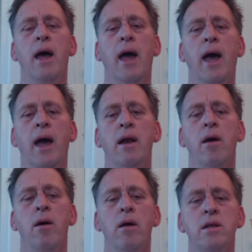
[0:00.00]
And
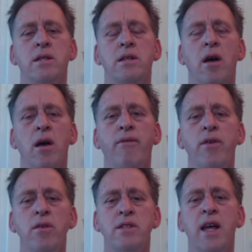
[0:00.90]
so if
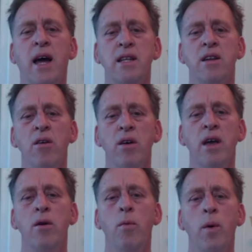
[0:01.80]
you start to look at
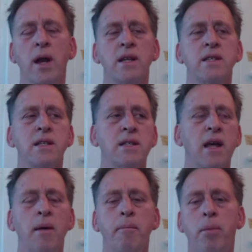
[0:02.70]
your weaknesses
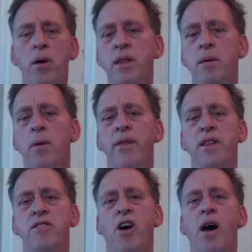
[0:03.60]
and put them on the
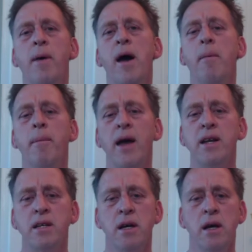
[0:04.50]
timeout
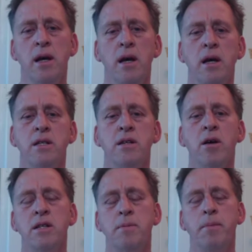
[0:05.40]
mat, so
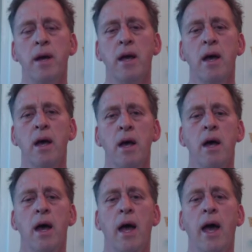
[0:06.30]
to speak,
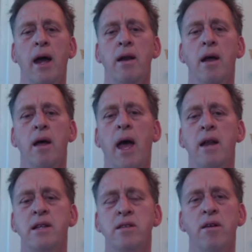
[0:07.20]
and
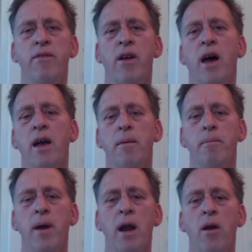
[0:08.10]
sort of like
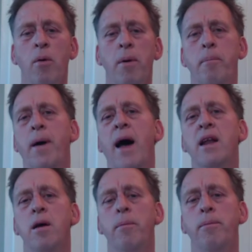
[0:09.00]
be a little bit
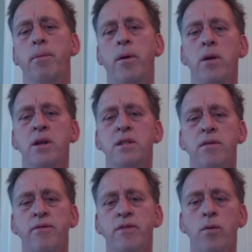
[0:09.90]

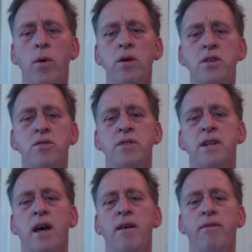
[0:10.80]
punitive towards
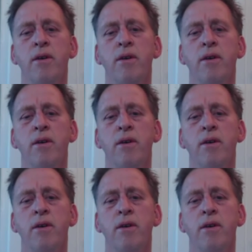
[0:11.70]
yourself,